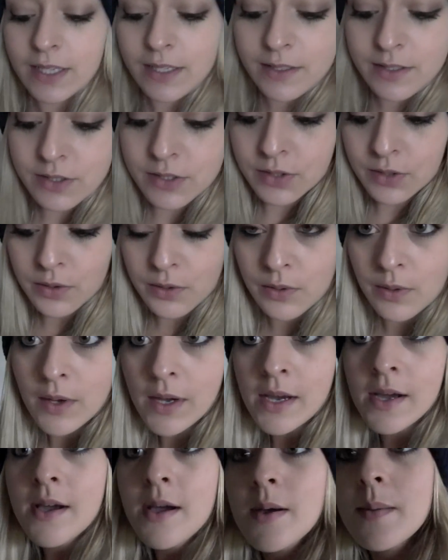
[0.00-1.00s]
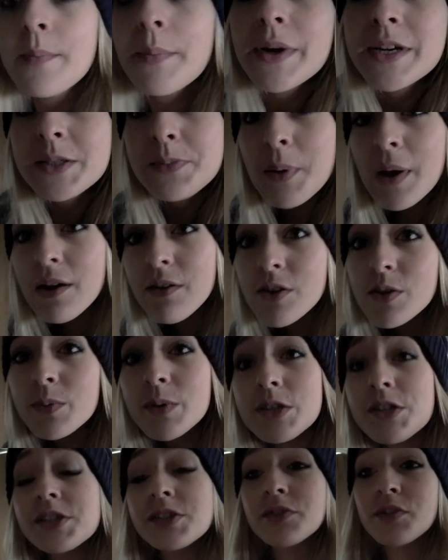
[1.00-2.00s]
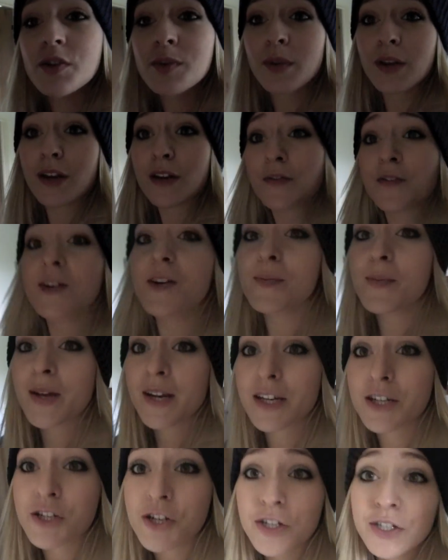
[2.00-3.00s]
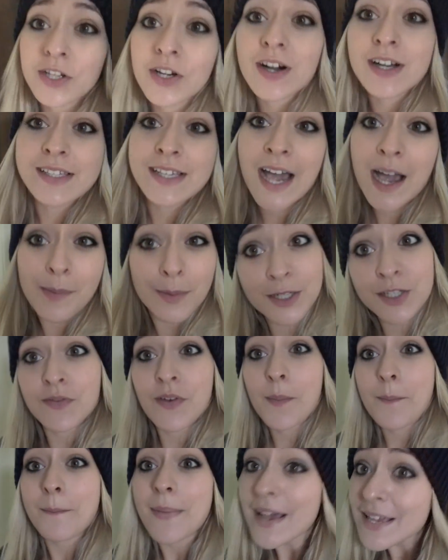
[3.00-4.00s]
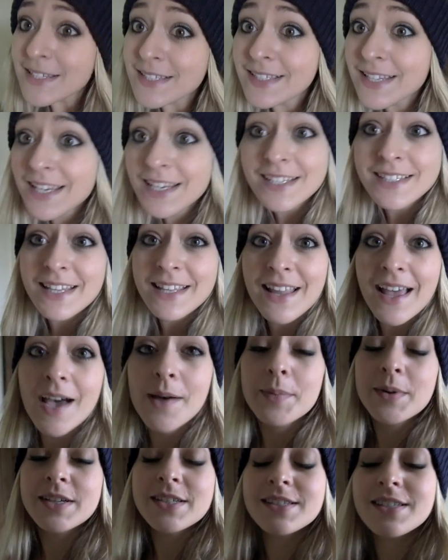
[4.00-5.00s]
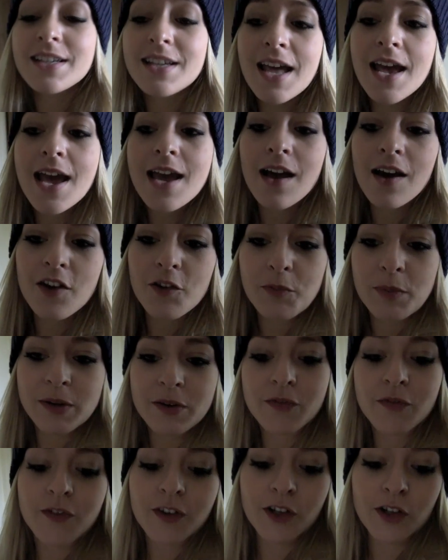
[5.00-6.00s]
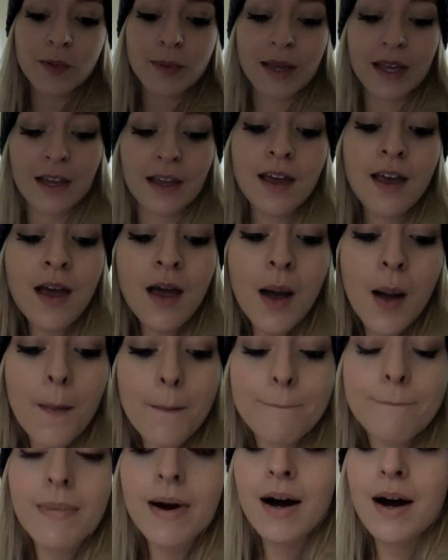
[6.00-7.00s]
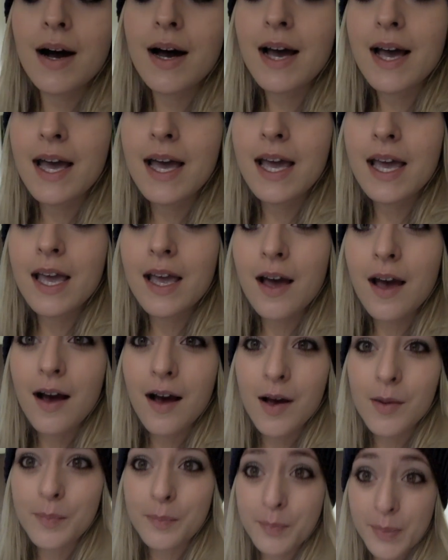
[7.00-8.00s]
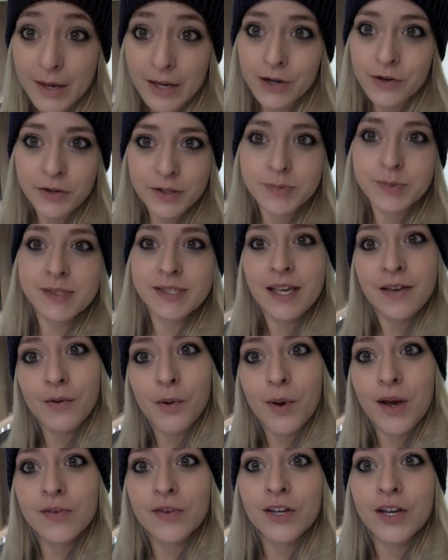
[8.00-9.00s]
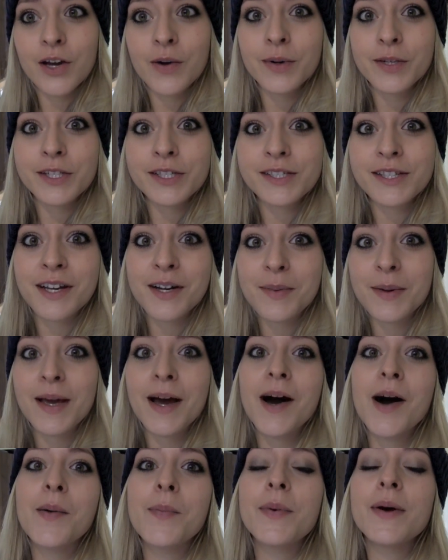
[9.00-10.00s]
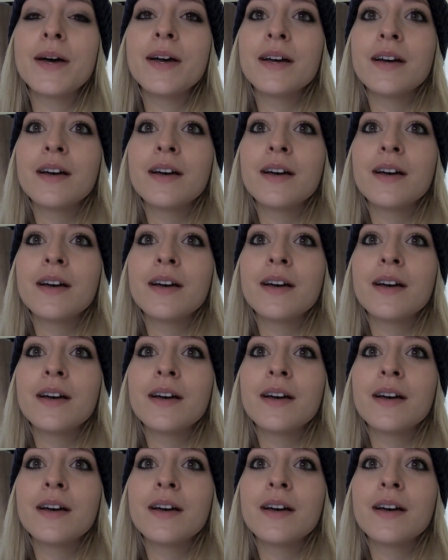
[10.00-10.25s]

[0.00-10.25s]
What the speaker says: into my spare room, which is the room that I film in, and show you guys how much of a mess it is in there, because today I've been filming my big Christmas giveaway video, which is going to be up